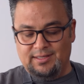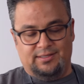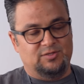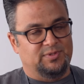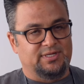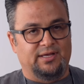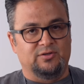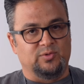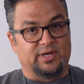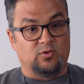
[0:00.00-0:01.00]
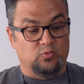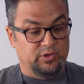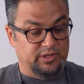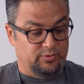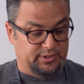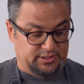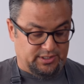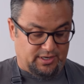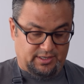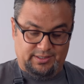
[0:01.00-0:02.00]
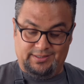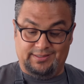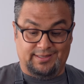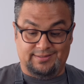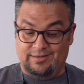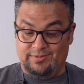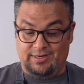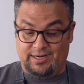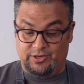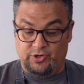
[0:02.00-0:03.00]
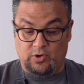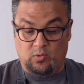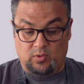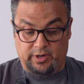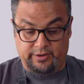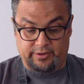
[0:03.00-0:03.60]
these potatoes will get really, really dark, and that's something I don't want to